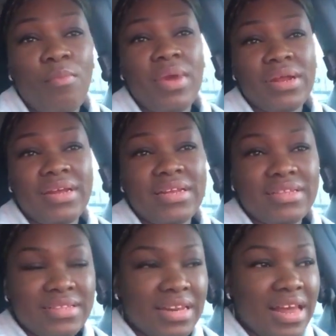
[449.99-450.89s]
better
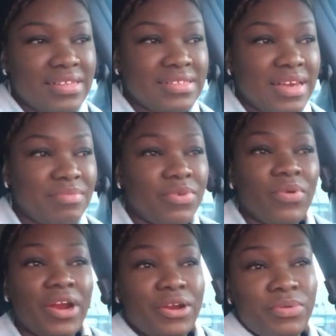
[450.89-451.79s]
than the last time
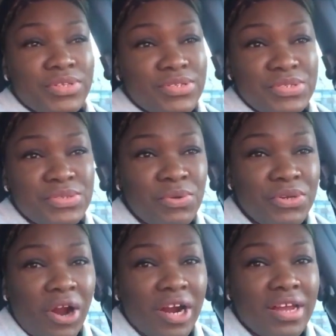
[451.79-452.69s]
where it was so
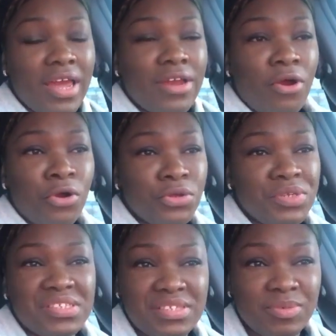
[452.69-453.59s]
dark and all you
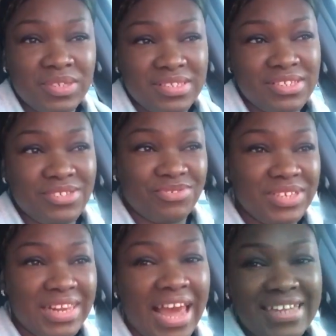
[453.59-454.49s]
could see was the
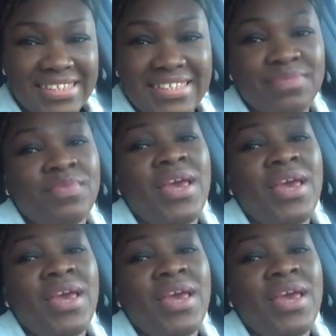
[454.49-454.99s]
street lights.